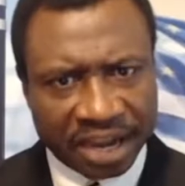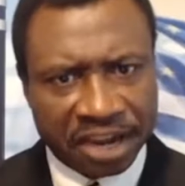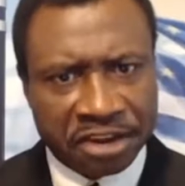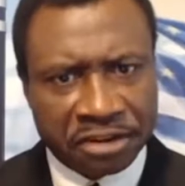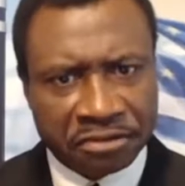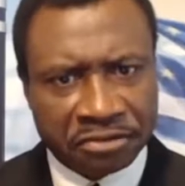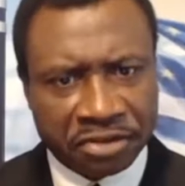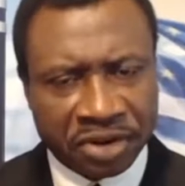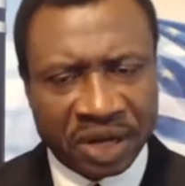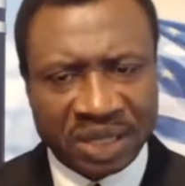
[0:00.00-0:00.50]

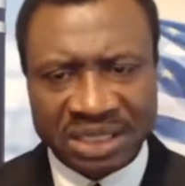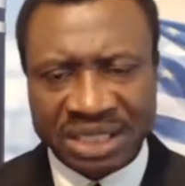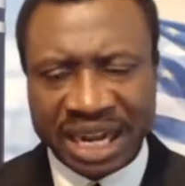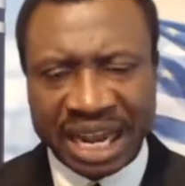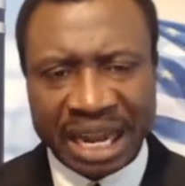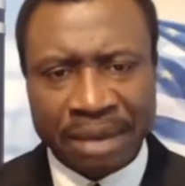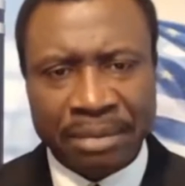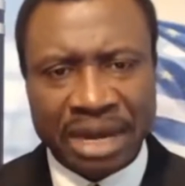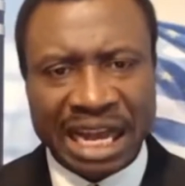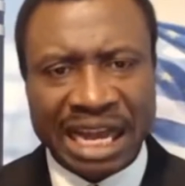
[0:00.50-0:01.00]
every
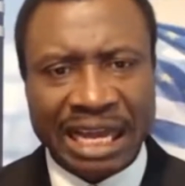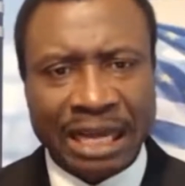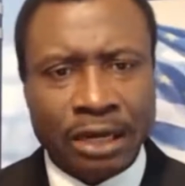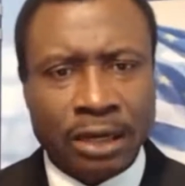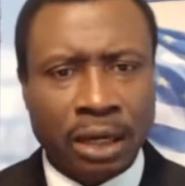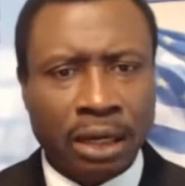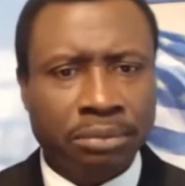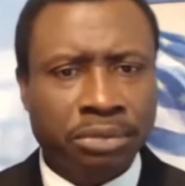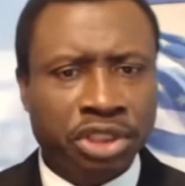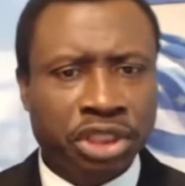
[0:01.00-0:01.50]
time I
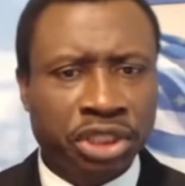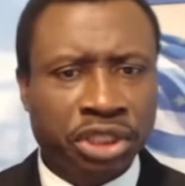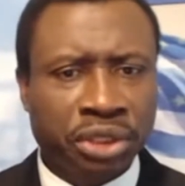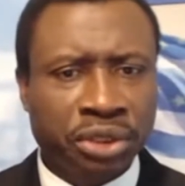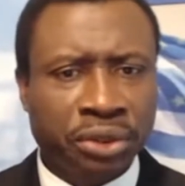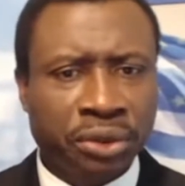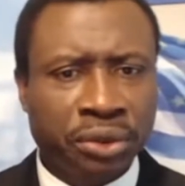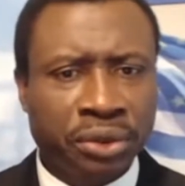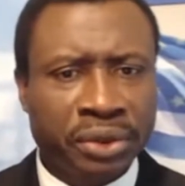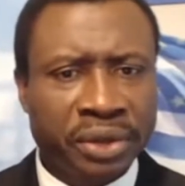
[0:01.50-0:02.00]
come to
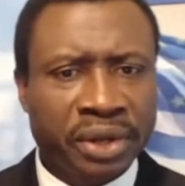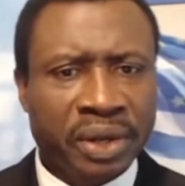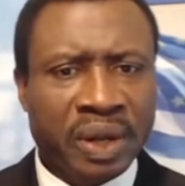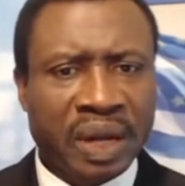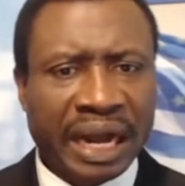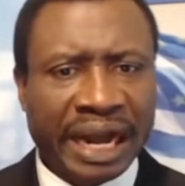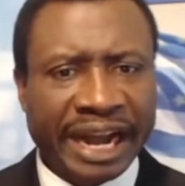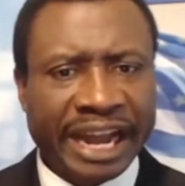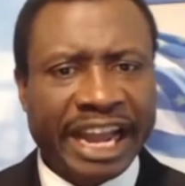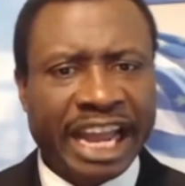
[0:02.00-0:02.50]
you,
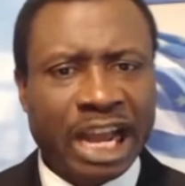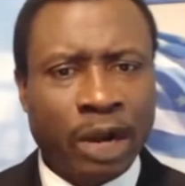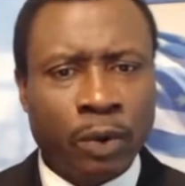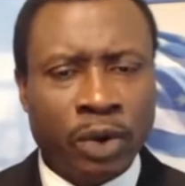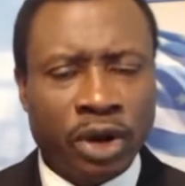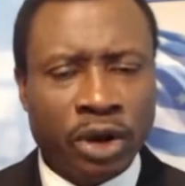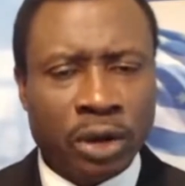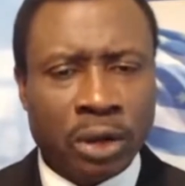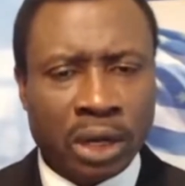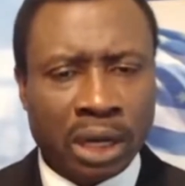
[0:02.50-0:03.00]
I
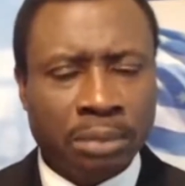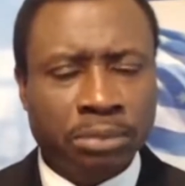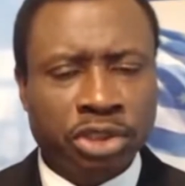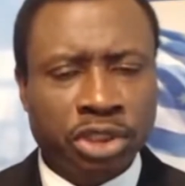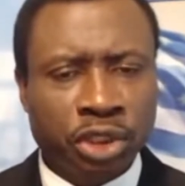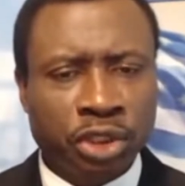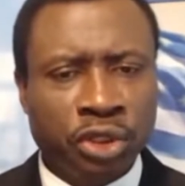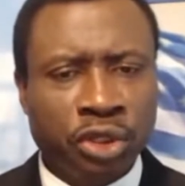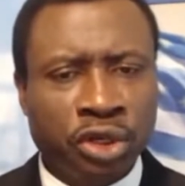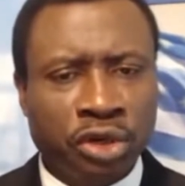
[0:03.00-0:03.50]
will come
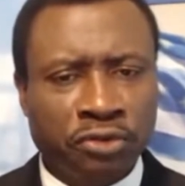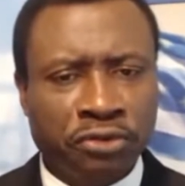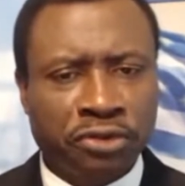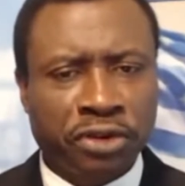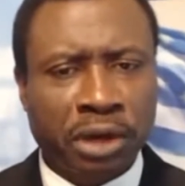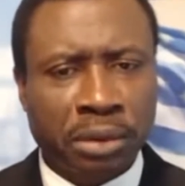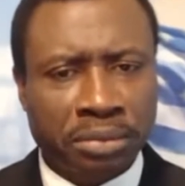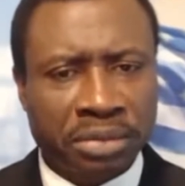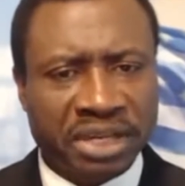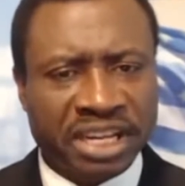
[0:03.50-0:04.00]
to you
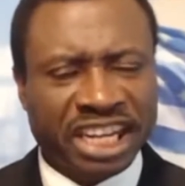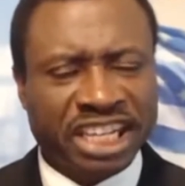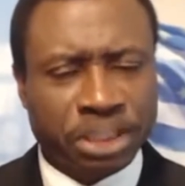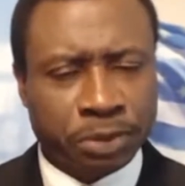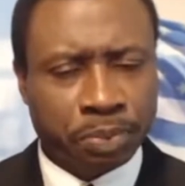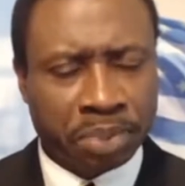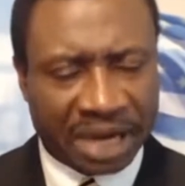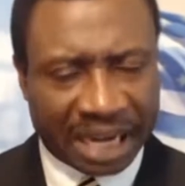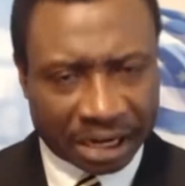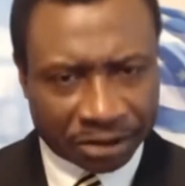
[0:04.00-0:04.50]
from this
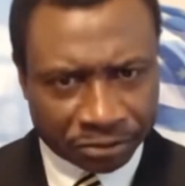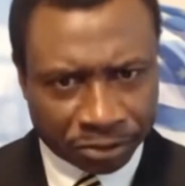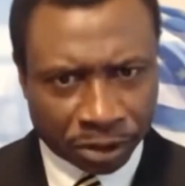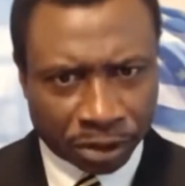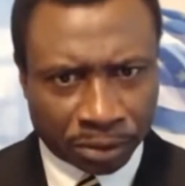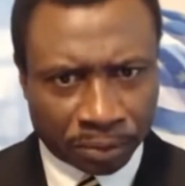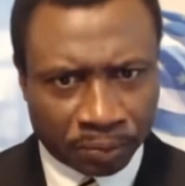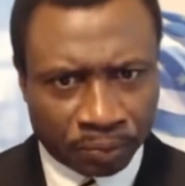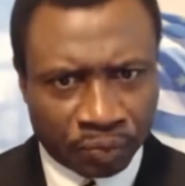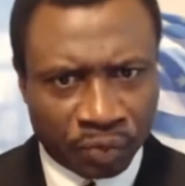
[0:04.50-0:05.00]

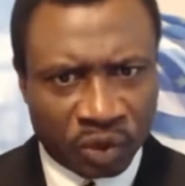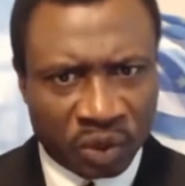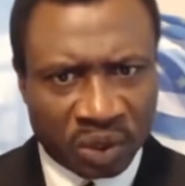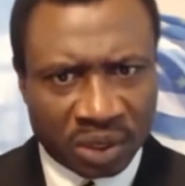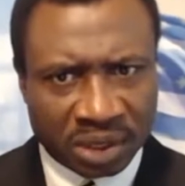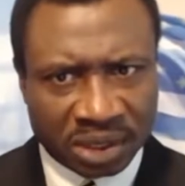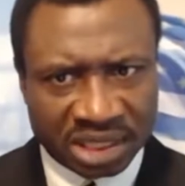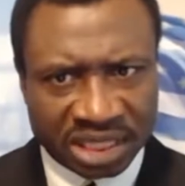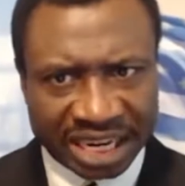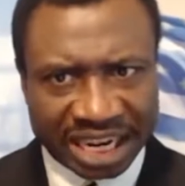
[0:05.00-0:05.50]
platform,
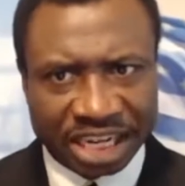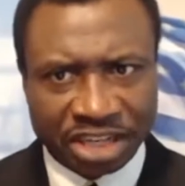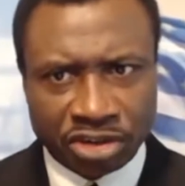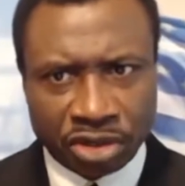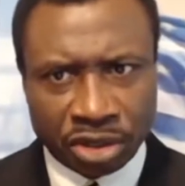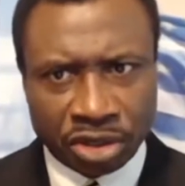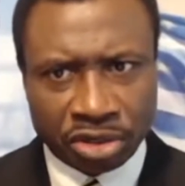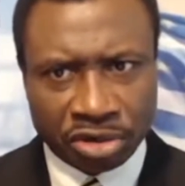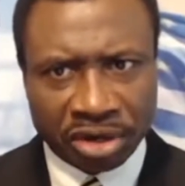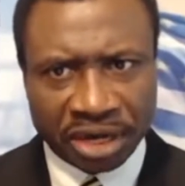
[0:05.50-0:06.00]

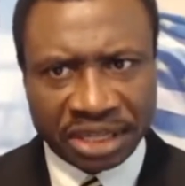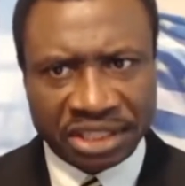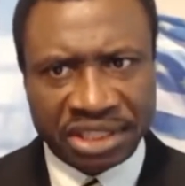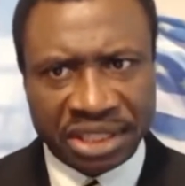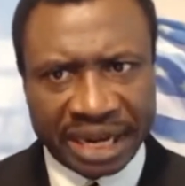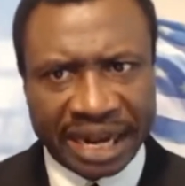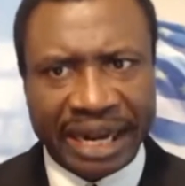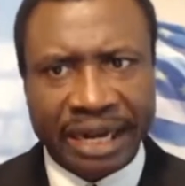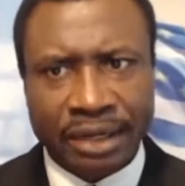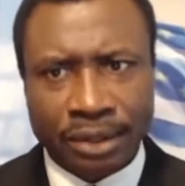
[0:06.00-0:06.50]
Secretary
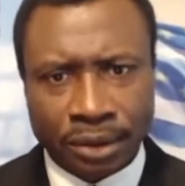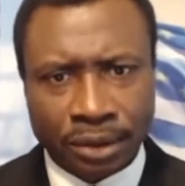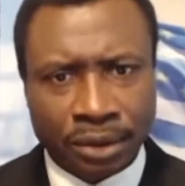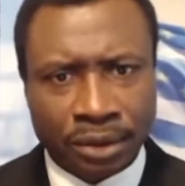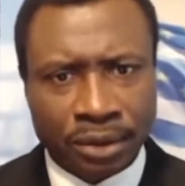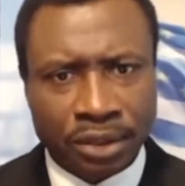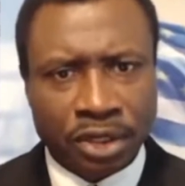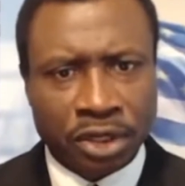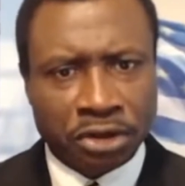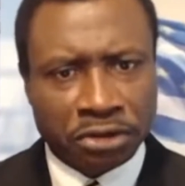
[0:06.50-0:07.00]
Chris
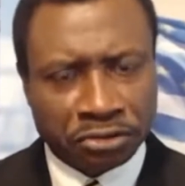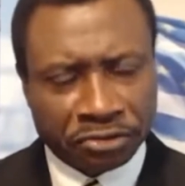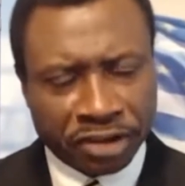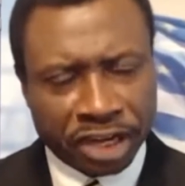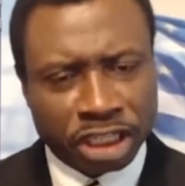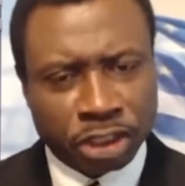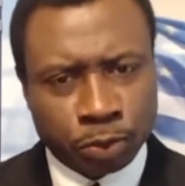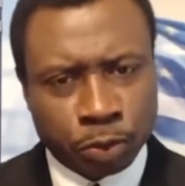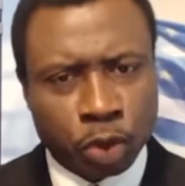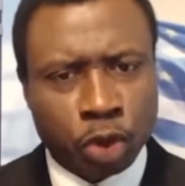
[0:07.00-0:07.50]
Ano
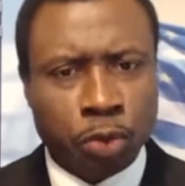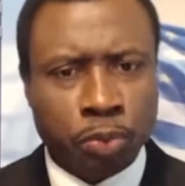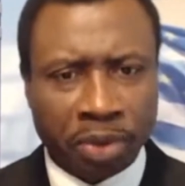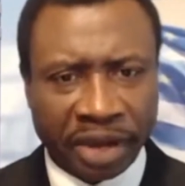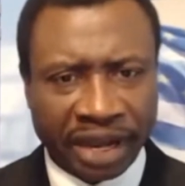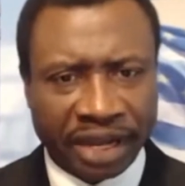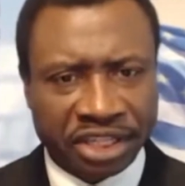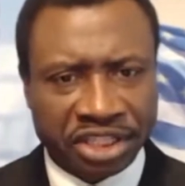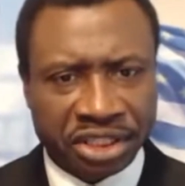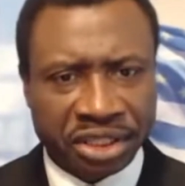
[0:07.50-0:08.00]
Facebook
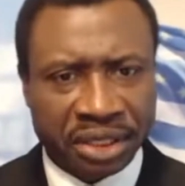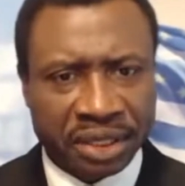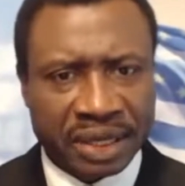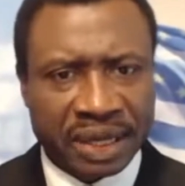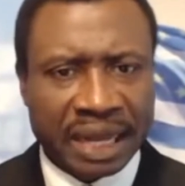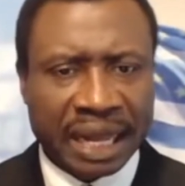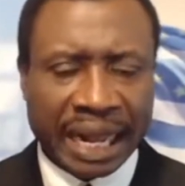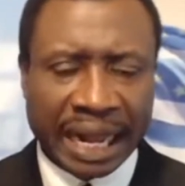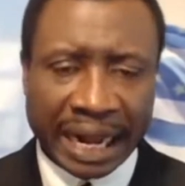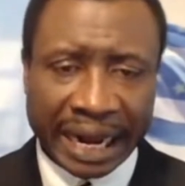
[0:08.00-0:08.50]
page,
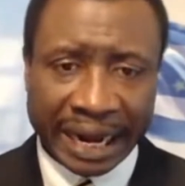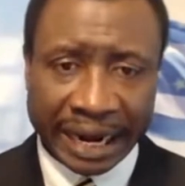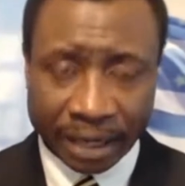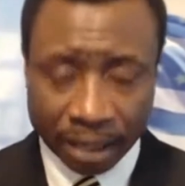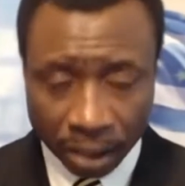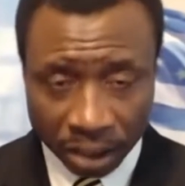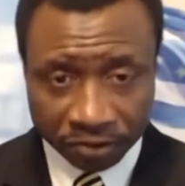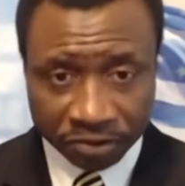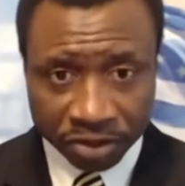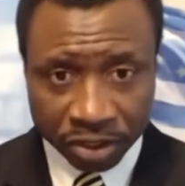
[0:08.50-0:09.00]
and
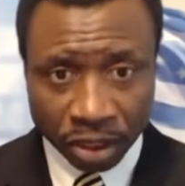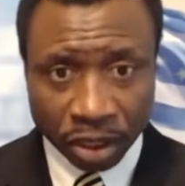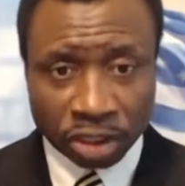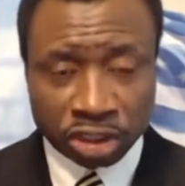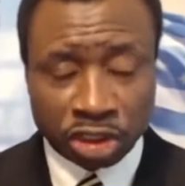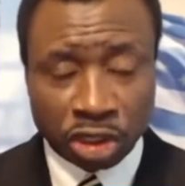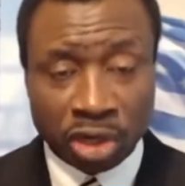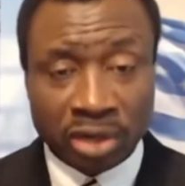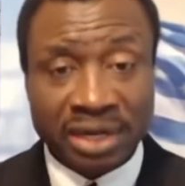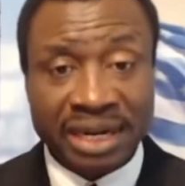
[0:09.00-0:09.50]
of
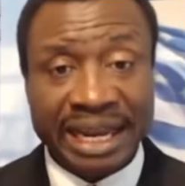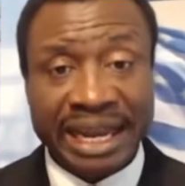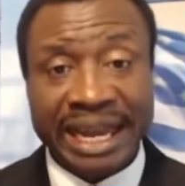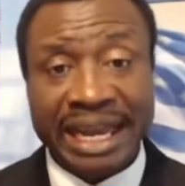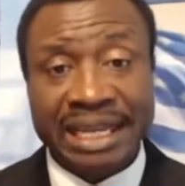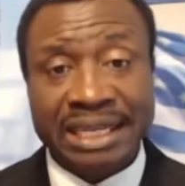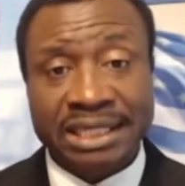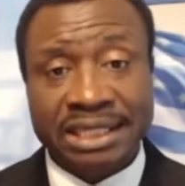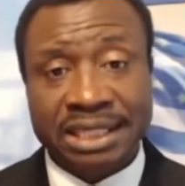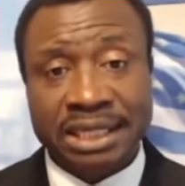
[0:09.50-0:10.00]
course on
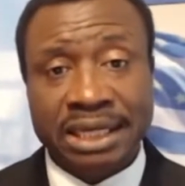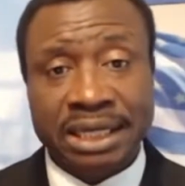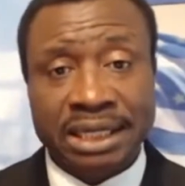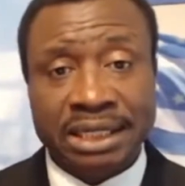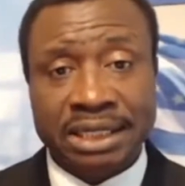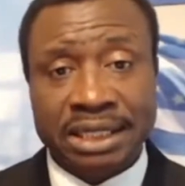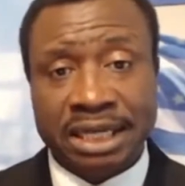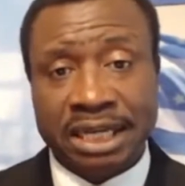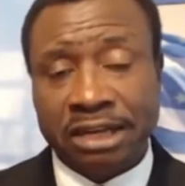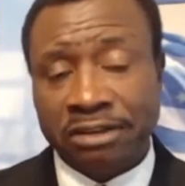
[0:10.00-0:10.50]

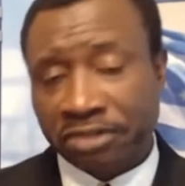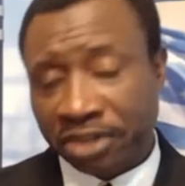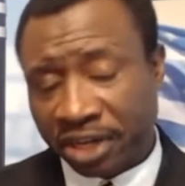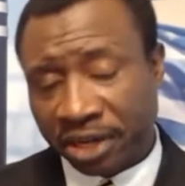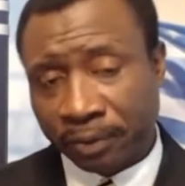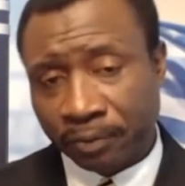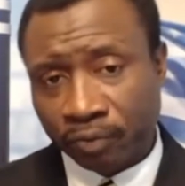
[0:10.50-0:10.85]
SCTV,